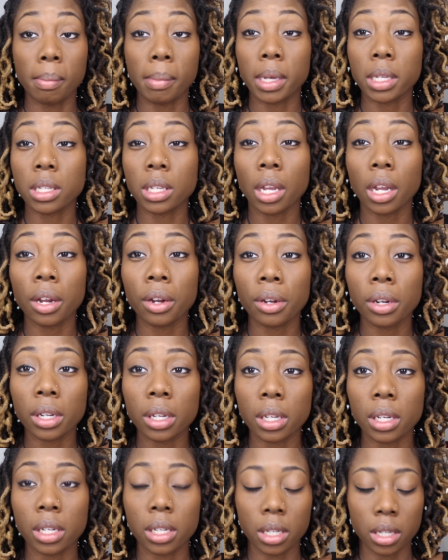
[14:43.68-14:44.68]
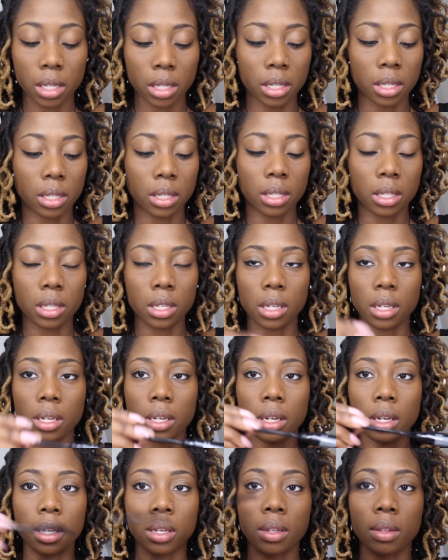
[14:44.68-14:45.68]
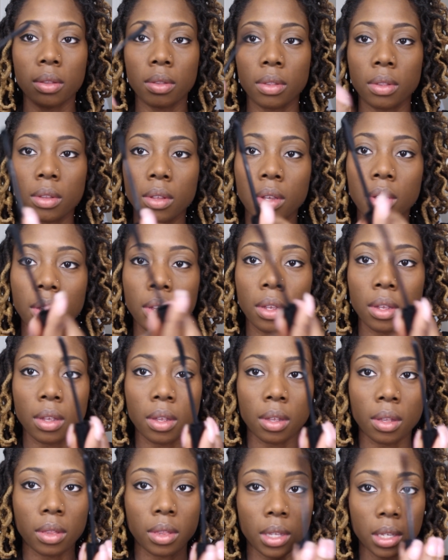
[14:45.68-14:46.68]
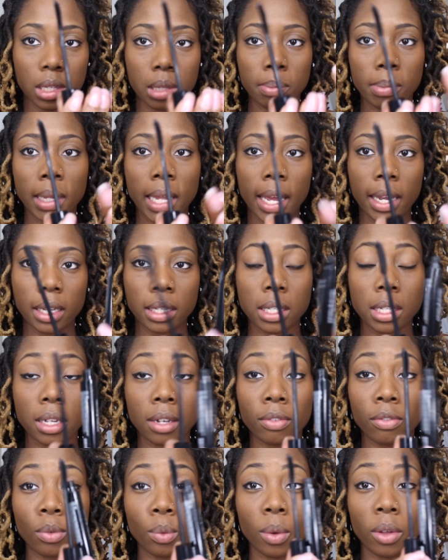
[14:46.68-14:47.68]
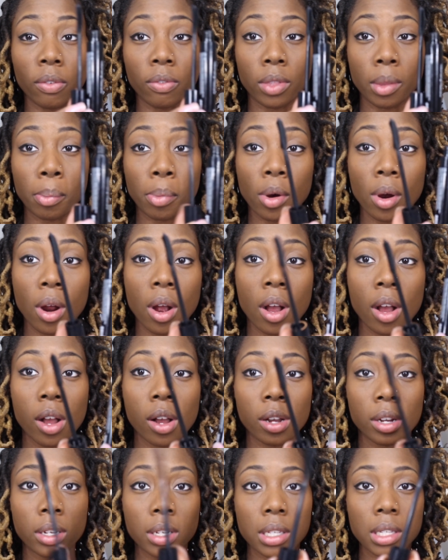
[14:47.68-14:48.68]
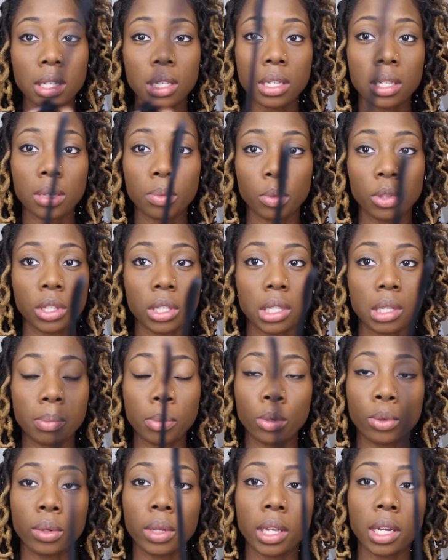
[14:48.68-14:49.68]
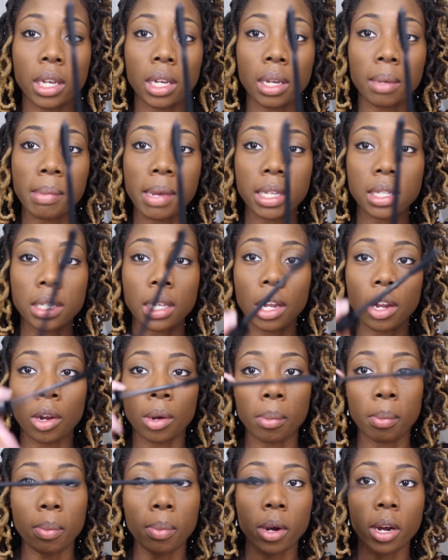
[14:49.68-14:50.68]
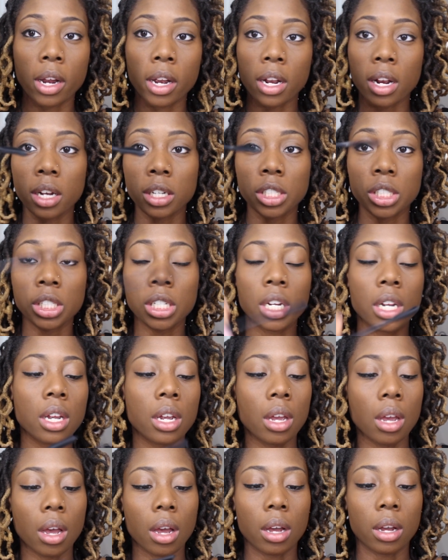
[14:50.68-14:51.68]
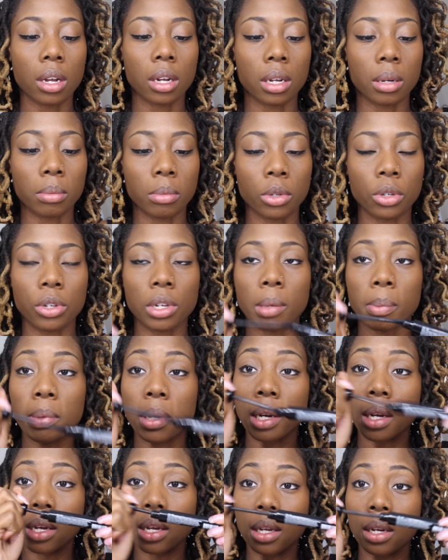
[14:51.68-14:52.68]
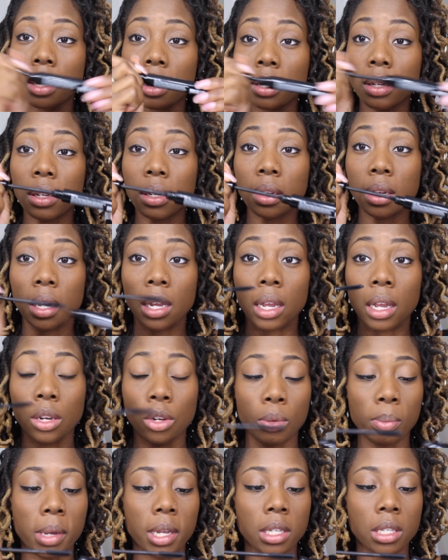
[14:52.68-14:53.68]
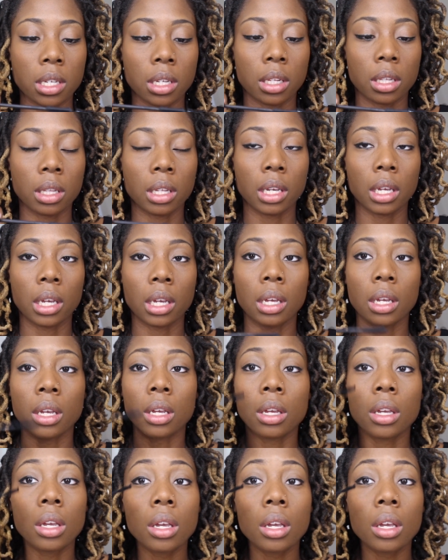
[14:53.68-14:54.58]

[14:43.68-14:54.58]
Mascara is this black stuff with the prongs, with the spoolie mascara brush. You dip it in and you basically